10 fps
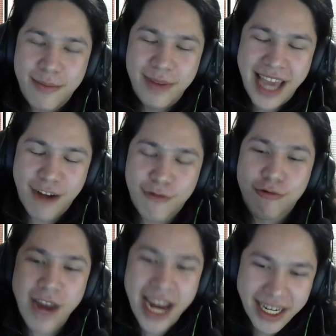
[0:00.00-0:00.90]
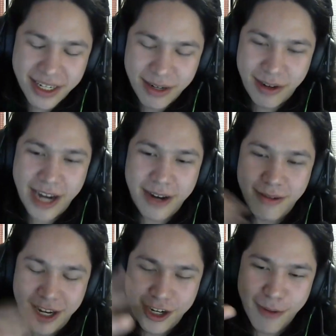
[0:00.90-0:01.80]
at a rate, like
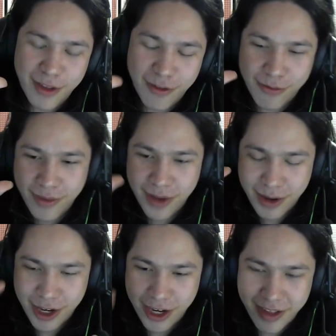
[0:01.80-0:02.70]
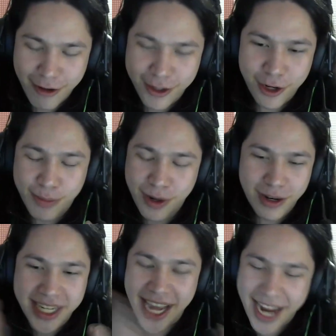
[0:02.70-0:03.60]
in terms of CO2
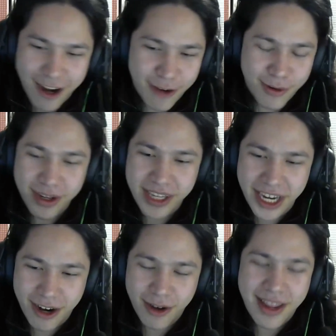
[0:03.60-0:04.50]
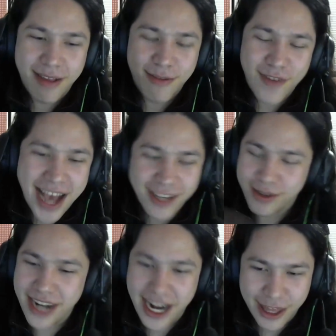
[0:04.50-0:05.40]
per decade or per year, that's faster
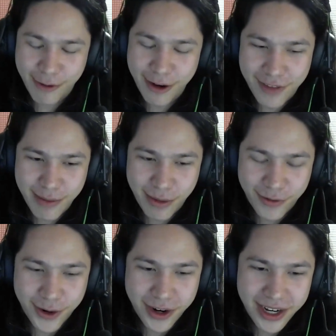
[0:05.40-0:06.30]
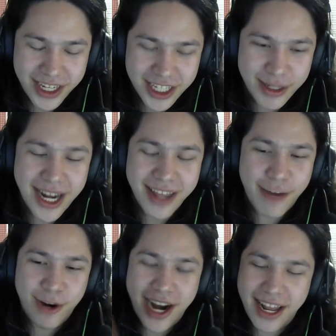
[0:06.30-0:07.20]
than anything we've seen before. So it's not
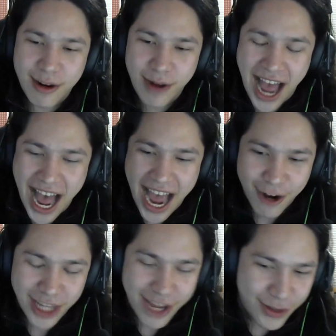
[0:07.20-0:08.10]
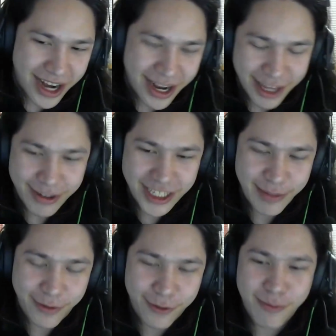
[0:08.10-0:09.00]
that we're at a higher level than anything we've seen
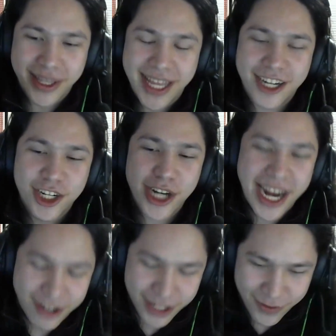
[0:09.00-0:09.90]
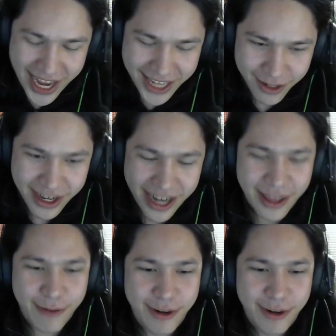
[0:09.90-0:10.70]
before, but that change is faster than anything